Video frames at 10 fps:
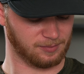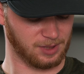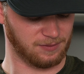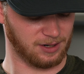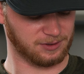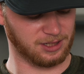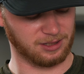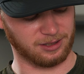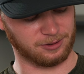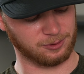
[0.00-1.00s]
Even after getting
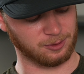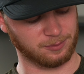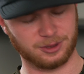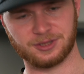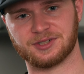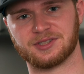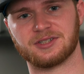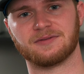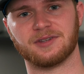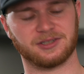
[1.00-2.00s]
like hooked on bushes and
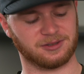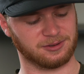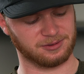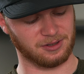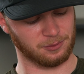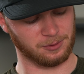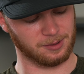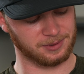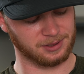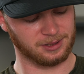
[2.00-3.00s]
stuff, they still never
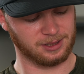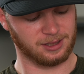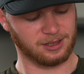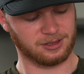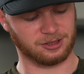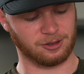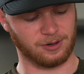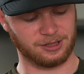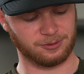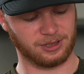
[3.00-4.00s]
ripped. So
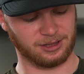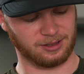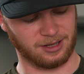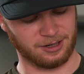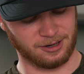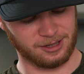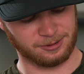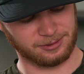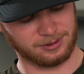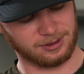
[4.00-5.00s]
I do cut the liner
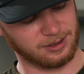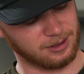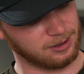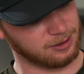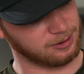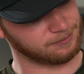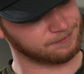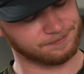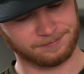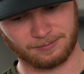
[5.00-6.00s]
out.
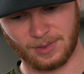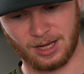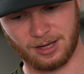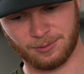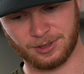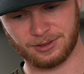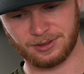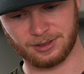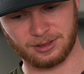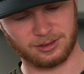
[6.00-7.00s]
I wear
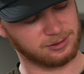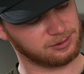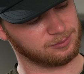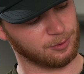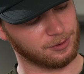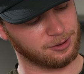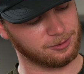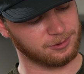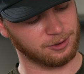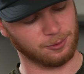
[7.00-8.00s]
the
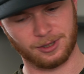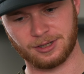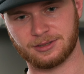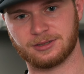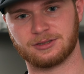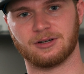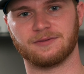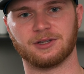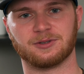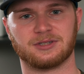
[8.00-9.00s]
merino underwear, so I
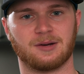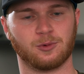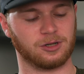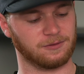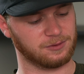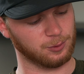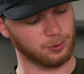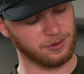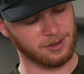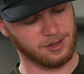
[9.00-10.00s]
find those a lot more
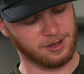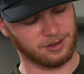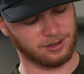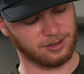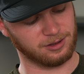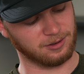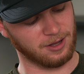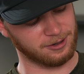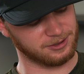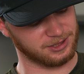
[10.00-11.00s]
comfortable than the
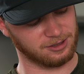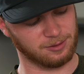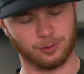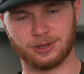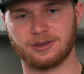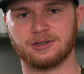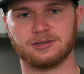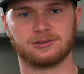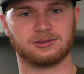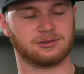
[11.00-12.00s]
liners that come with the
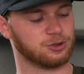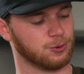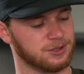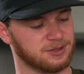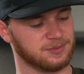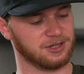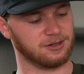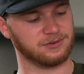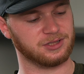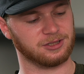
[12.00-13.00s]
shorts
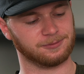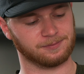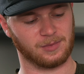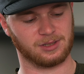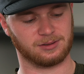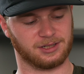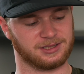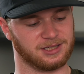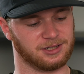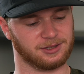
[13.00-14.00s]
themselves. So like I
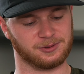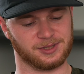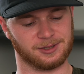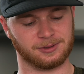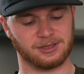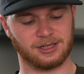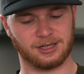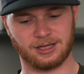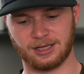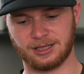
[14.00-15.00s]
said, I cut those out,
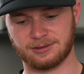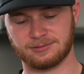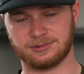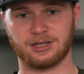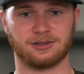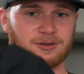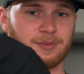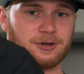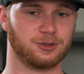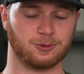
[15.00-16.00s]
and yeah, good
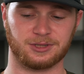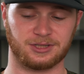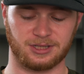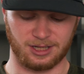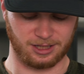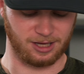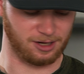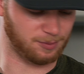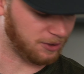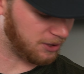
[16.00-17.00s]
pair of shorts. Can't
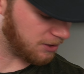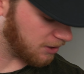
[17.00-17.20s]
complain.